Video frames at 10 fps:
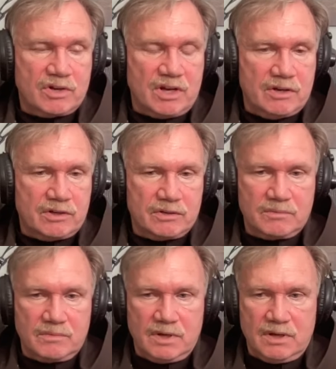O'Connor,
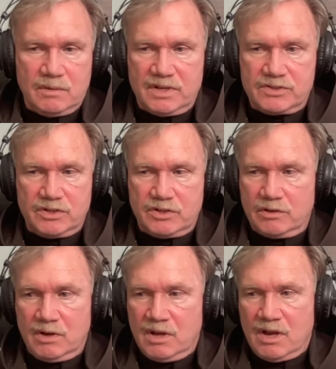I said,
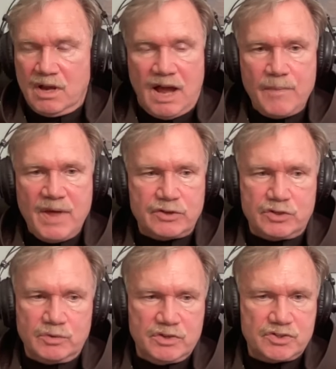you know, I'm
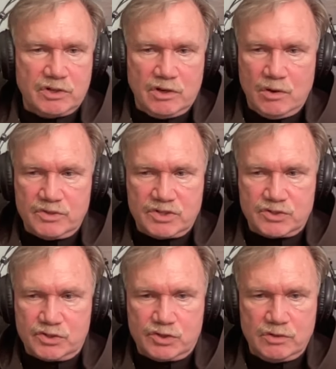not doing this alone,
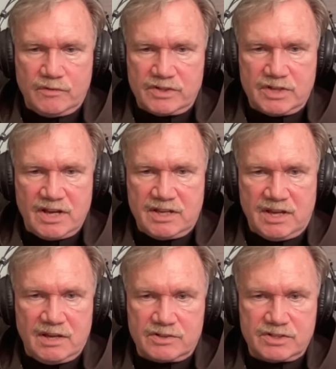just the two of us. I
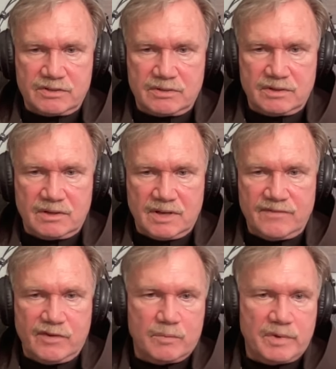can't.
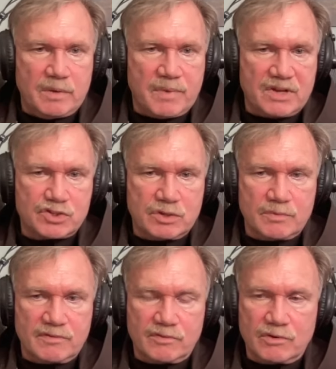I've never been a pastor
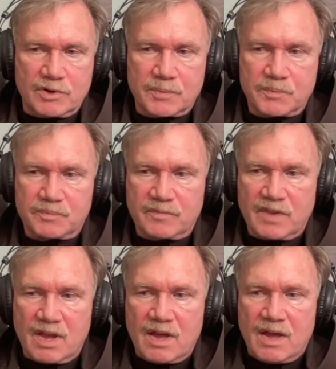before.
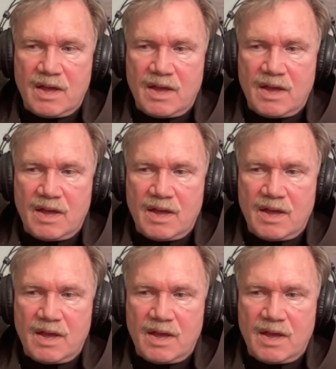Mm-hmm.